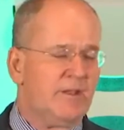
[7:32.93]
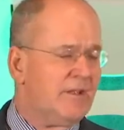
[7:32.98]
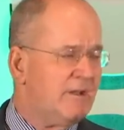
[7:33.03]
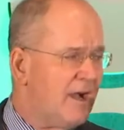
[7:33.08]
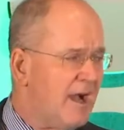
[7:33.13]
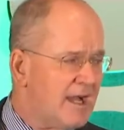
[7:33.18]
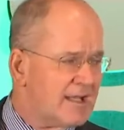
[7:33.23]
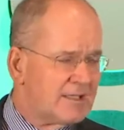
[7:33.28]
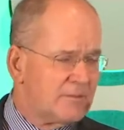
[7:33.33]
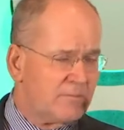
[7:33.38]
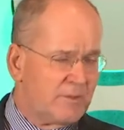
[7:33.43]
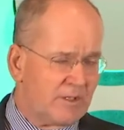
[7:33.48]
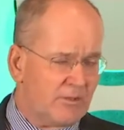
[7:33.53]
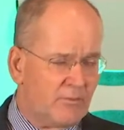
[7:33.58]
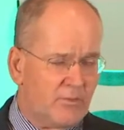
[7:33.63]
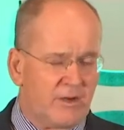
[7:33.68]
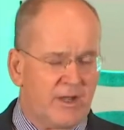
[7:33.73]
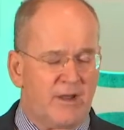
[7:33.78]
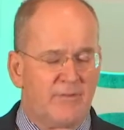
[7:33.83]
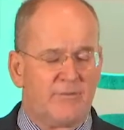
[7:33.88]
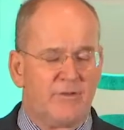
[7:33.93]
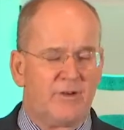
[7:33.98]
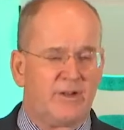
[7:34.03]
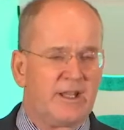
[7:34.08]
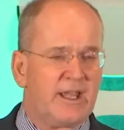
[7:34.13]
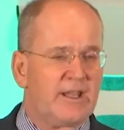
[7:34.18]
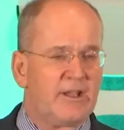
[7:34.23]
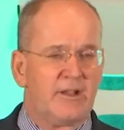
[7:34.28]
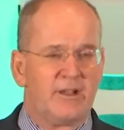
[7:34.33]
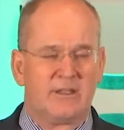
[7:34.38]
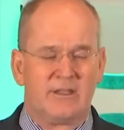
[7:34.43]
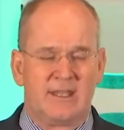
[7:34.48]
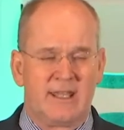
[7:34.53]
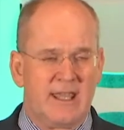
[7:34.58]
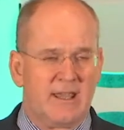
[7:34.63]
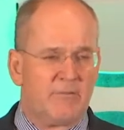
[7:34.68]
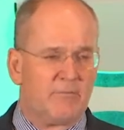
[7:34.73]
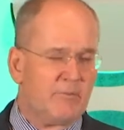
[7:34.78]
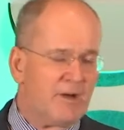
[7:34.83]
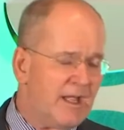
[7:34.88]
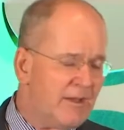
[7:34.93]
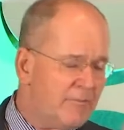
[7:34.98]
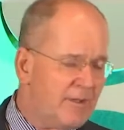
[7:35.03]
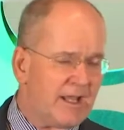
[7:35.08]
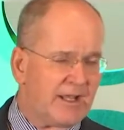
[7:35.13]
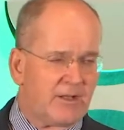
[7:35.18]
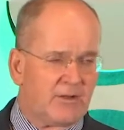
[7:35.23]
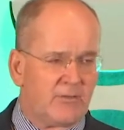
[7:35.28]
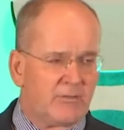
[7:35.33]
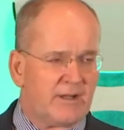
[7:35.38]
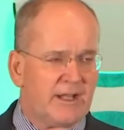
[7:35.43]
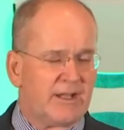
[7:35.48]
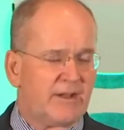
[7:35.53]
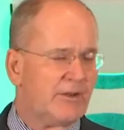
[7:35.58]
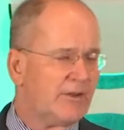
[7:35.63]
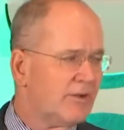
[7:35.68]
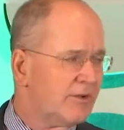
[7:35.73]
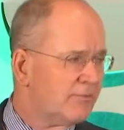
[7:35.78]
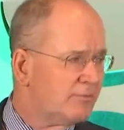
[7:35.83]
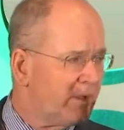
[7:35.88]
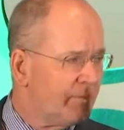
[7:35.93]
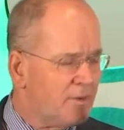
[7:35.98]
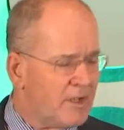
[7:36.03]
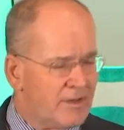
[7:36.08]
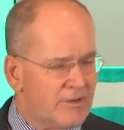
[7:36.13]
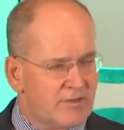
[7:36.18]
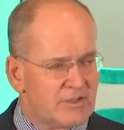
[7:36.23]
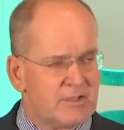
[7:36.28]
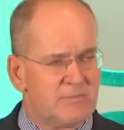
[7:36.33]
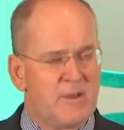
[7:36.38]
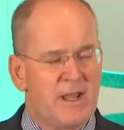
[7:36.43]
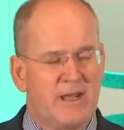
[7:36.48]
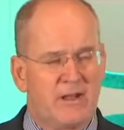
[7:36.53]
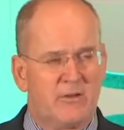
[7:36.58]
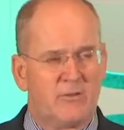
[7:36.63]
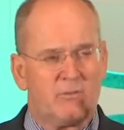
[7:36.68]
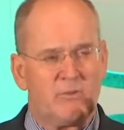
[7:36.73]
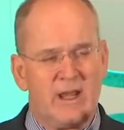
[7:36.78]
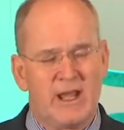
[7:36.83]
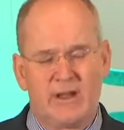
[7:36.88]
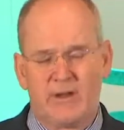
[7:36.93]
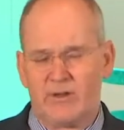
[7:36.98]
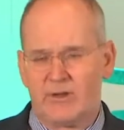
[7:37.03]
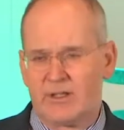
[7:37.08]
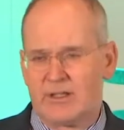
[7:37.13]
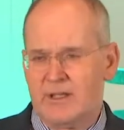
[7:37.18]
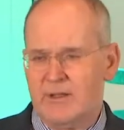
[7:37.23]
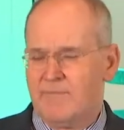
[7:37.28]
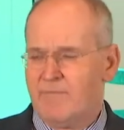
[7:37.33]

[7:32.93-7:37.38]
hospital wherever and I couldn't get my medical record or my mother's medical record.